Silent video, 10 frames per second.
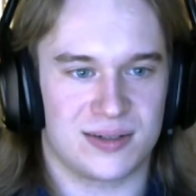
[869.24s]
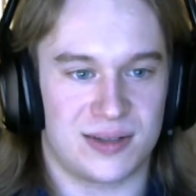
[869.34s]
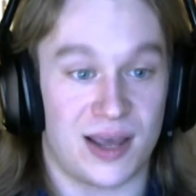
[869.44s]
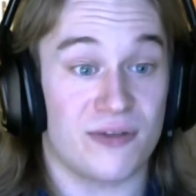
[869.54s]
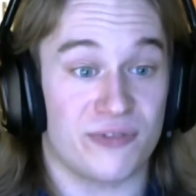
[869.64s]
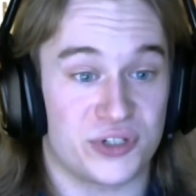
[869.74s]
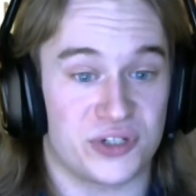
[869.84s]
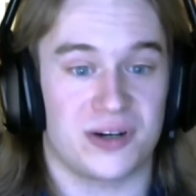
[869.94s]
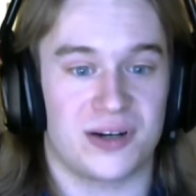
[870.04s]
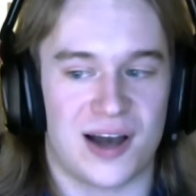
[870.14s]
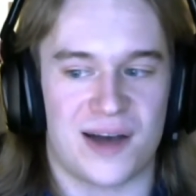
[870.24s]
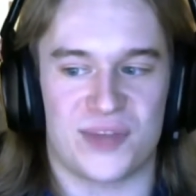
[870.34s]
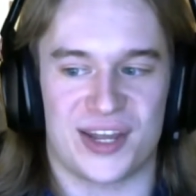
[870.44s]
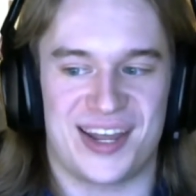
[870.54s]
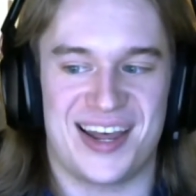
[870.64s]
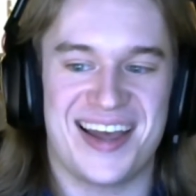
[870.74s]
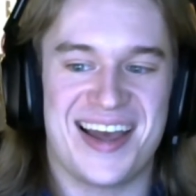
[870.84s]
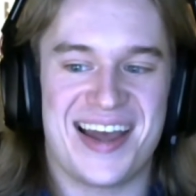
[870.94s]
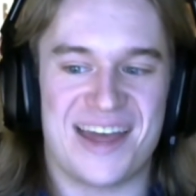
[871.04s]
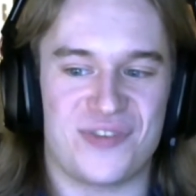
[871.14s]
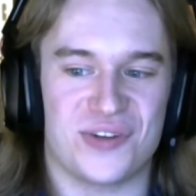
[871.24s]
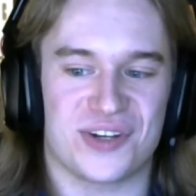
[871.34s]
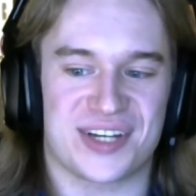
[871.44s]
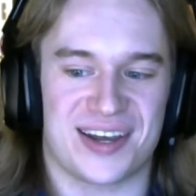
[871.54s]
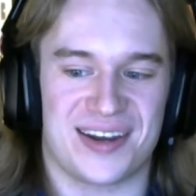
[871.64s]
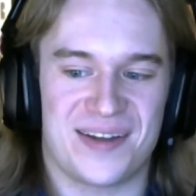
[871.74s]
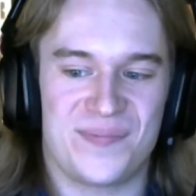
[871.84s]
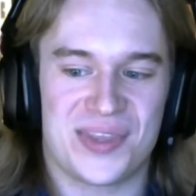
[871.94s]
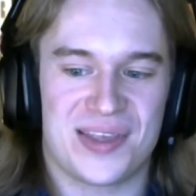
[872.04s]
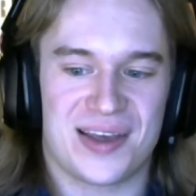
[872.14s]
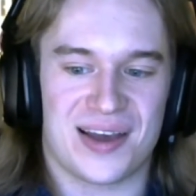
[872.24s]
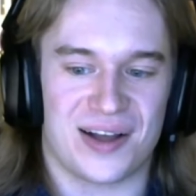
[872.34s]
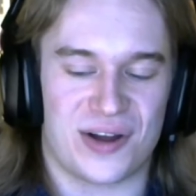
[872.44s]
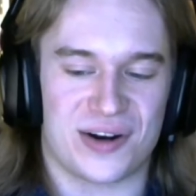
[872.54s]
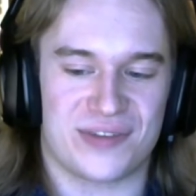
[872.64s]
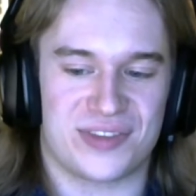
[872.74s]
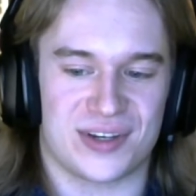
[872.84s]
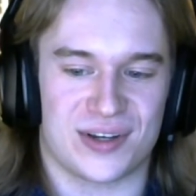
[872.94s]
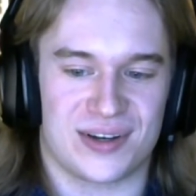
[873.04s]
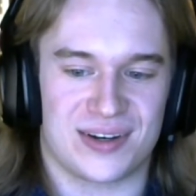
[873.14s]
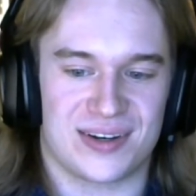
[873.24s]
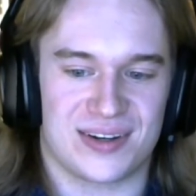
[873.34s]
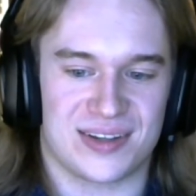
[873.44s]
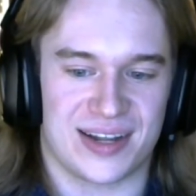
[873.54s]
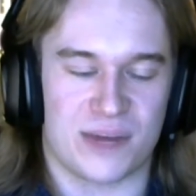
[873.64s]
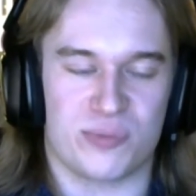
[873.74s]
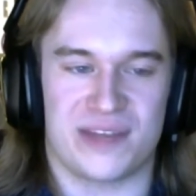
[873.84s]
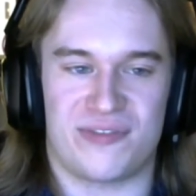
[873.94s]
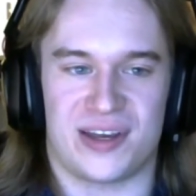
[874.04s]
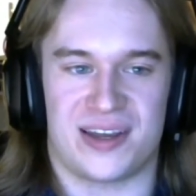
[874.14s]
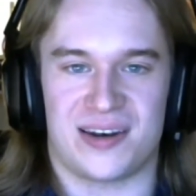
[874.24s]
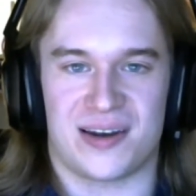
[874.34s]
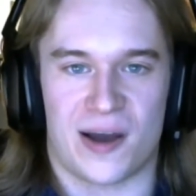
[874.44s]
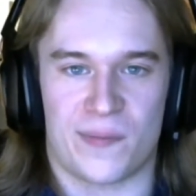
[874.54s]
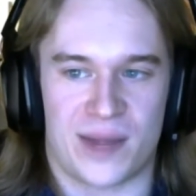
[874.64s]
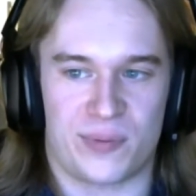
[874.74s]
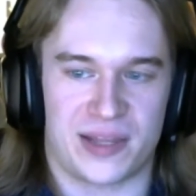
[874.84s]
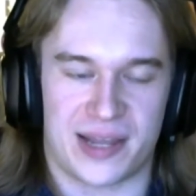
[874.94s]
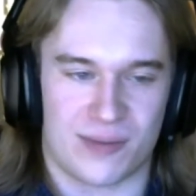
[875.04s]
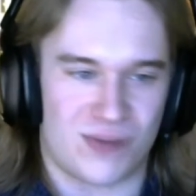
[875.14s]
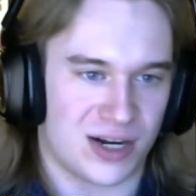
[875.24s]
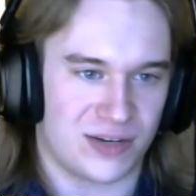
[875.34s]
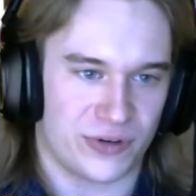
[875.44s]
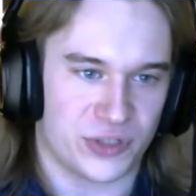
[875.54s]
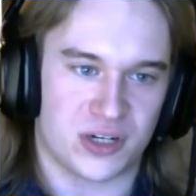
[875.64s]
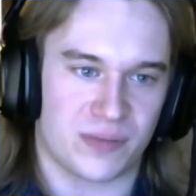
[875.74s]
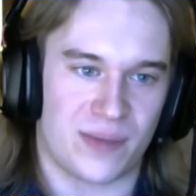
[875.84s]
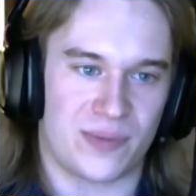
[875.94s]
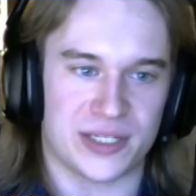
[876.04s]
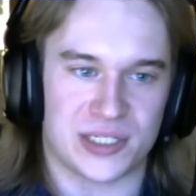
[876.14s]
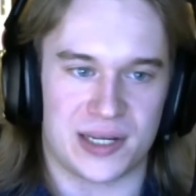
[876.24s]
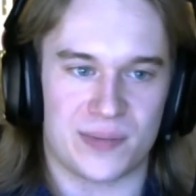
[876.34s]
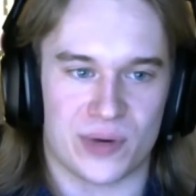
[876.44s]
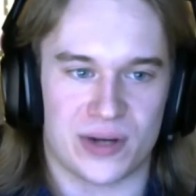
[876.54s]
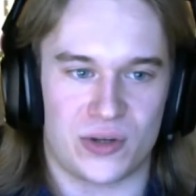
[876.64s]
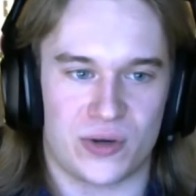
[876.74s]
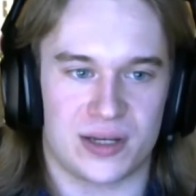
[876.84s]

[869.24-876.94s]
yeah, for sure. Like if you look at a lot of the like Oblivion, I play like a modded version on my PC, but